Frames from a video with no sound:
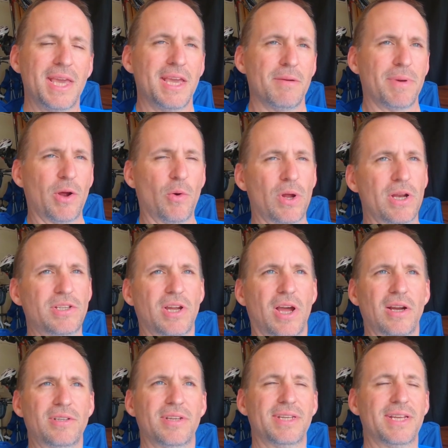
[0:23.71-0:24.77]
But I want to
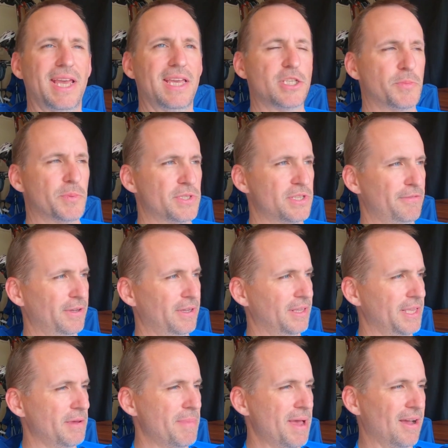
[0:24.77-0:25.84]
talk today
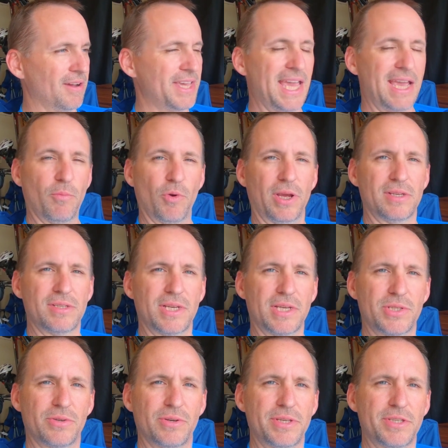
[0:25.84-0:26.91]
specifically about camera
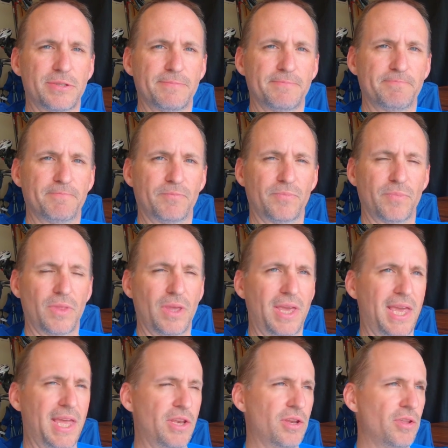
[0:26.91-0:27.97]
accessories.
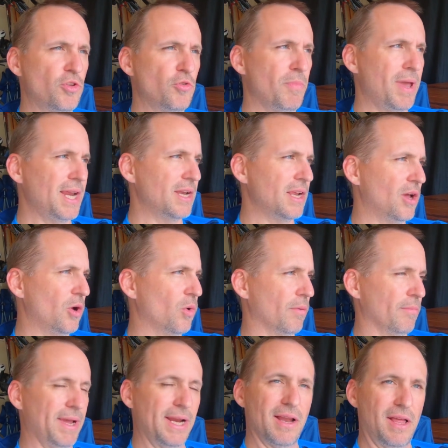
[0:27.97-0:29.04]
And you may know or
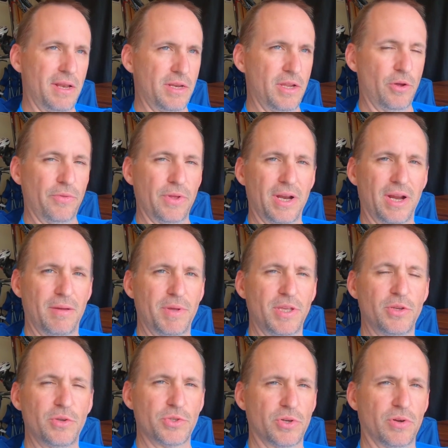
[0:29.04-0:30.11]
may not know that I'm a
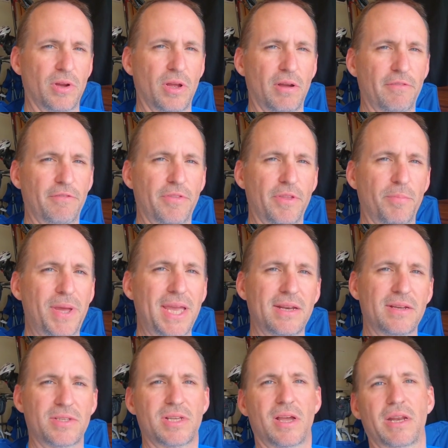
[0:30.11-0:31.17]
user of the
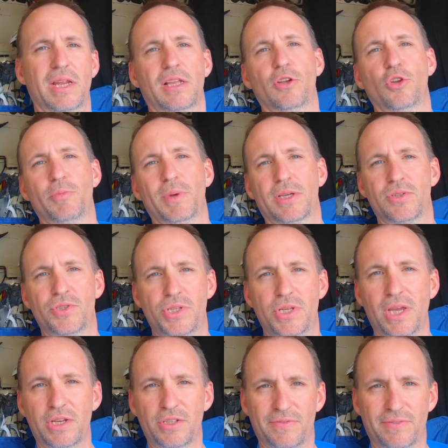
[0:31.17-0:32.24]
Panasonic
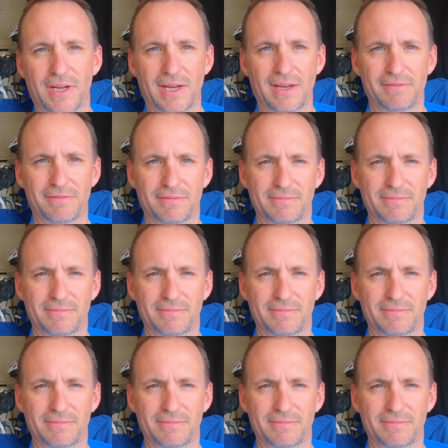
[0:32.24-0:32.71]
GH5.